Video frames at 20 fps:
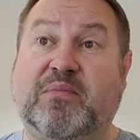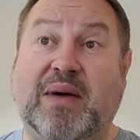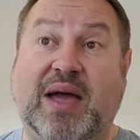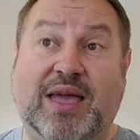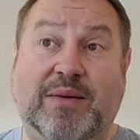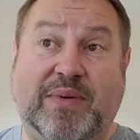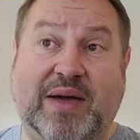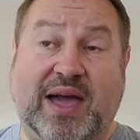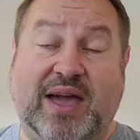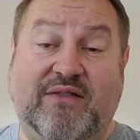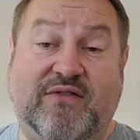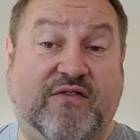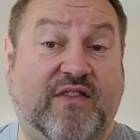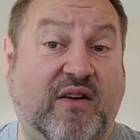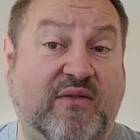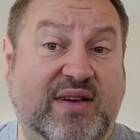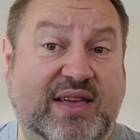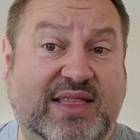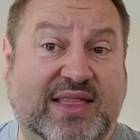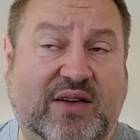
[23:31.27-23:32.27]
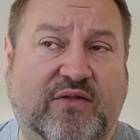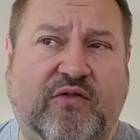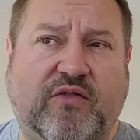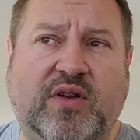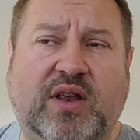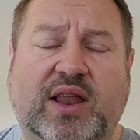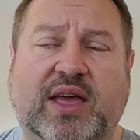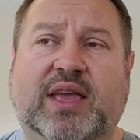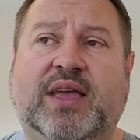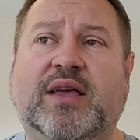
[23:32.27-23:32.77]
may behave very
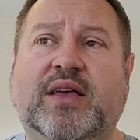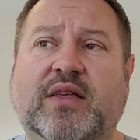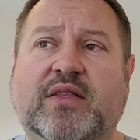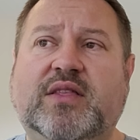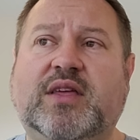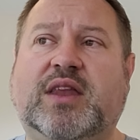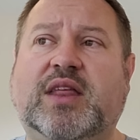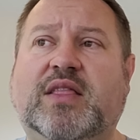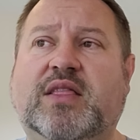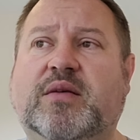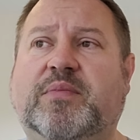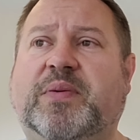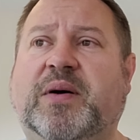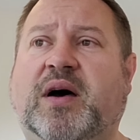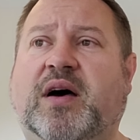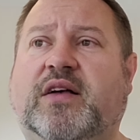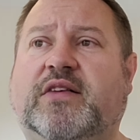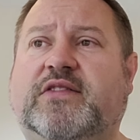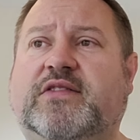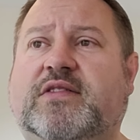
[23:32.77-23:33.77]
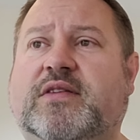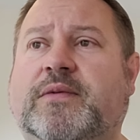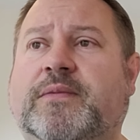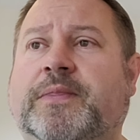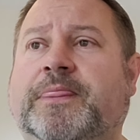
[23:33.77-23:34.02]
differently than in the past.